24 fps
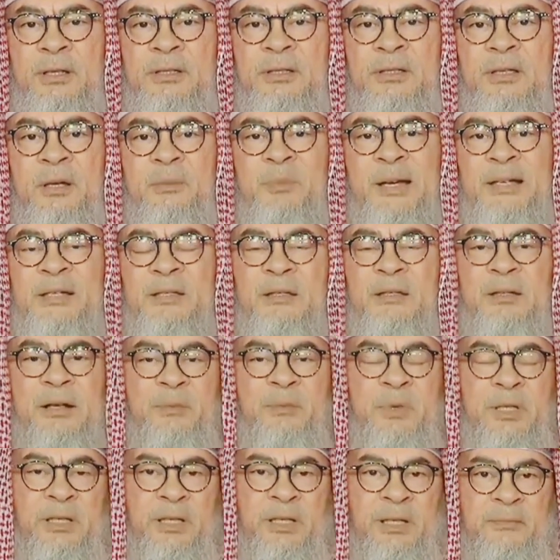is the best
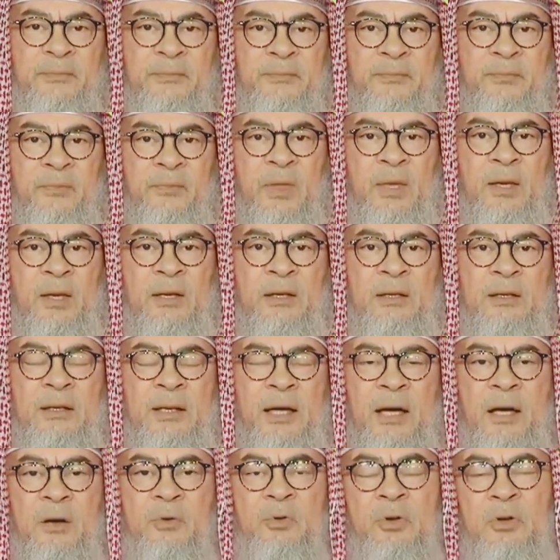remedy.
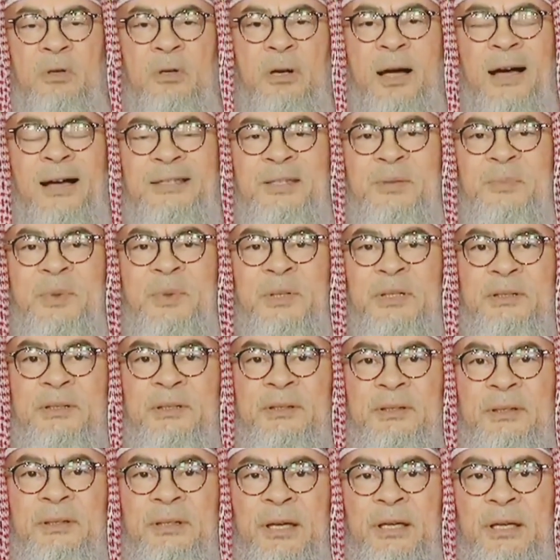Now your
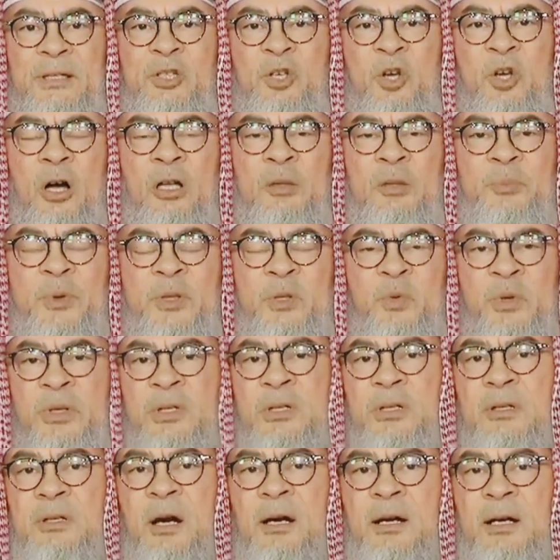husband is caught
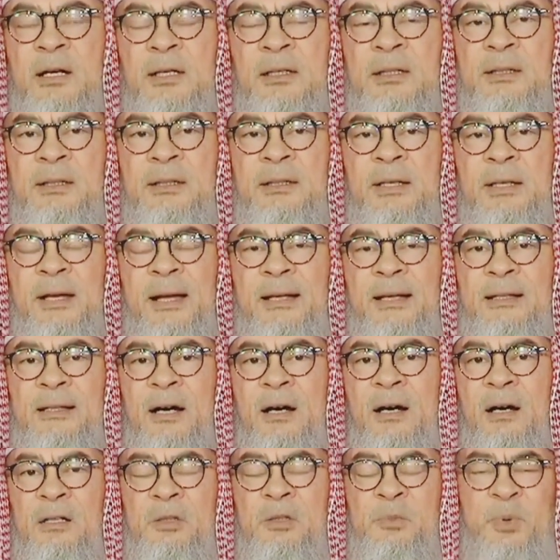between a rock and
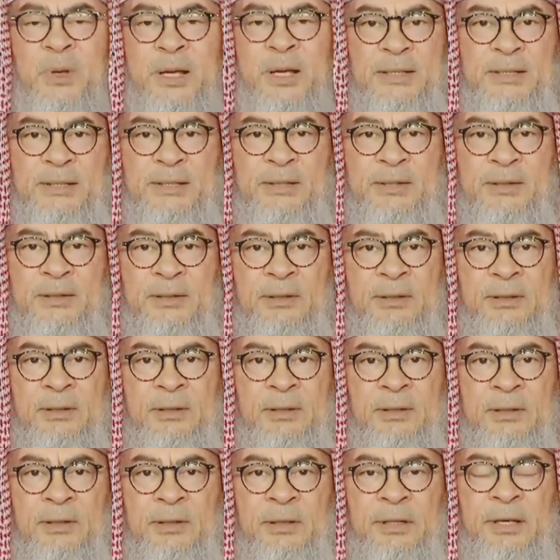a hard place.
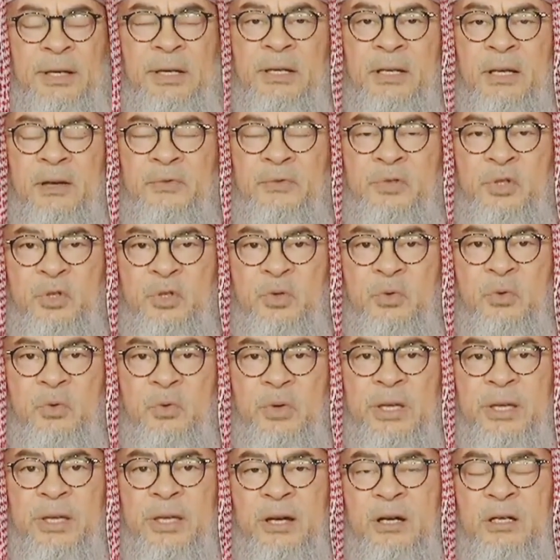He loves you,
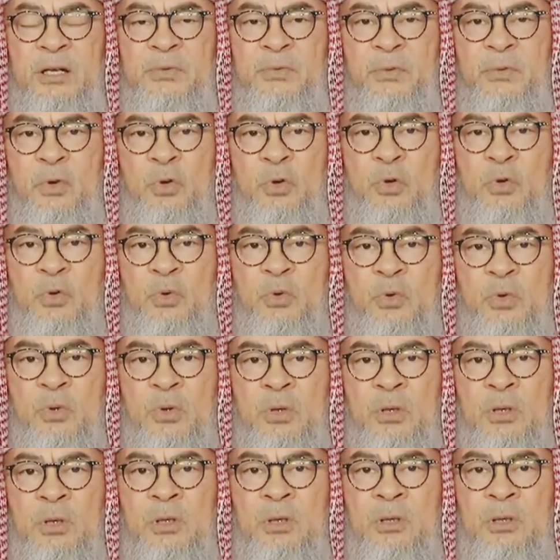he cares for you,
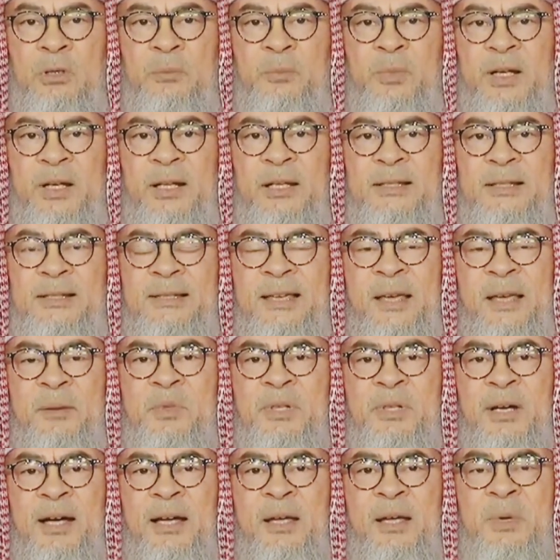but at the same
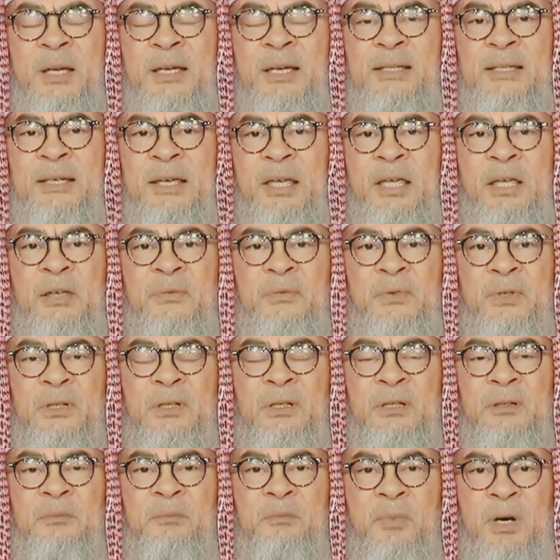time, his
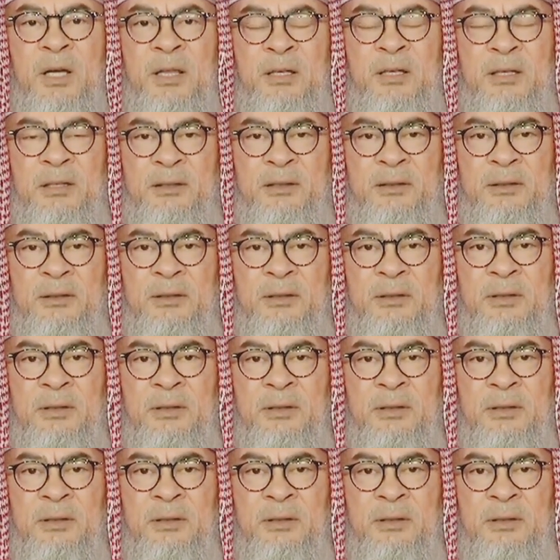evil mother